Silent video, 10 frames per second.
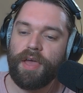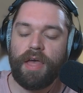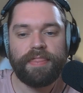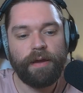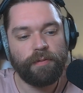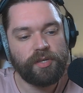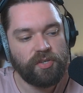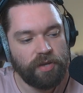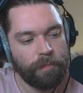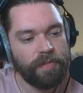there is
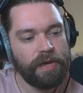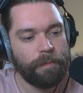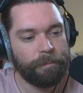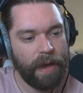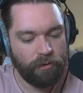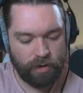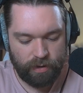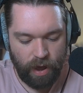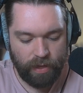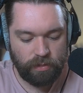something about it.
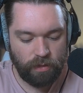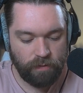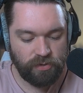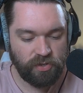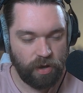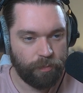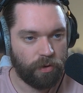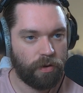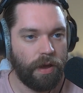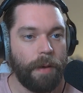I love
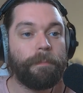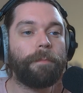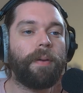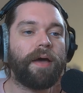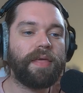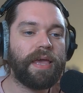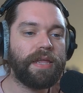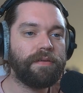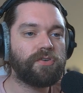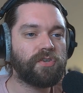summer, but by the
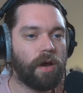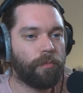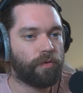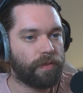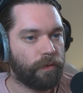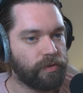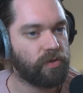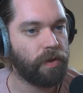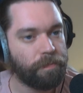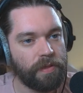end of summer, there is
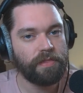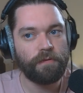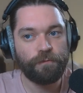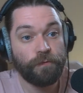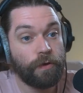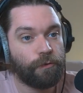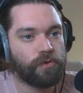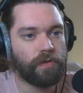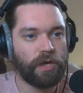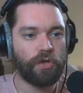something that
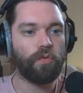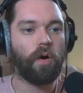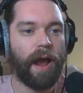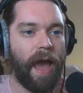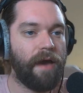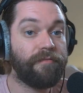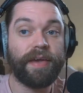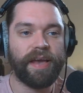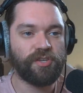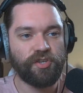feels like you are having
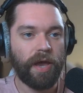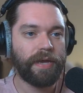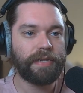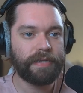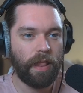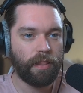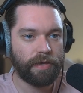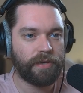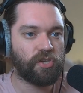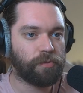a psychedelic
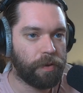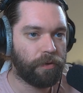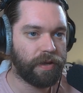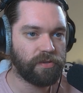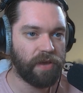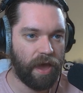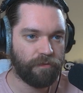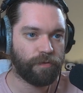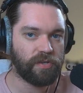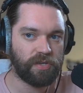experience
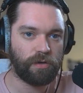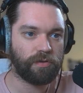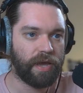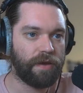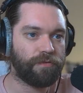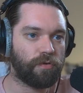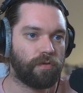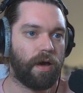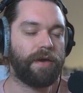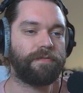every single day of your
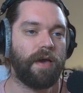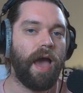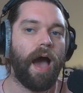life.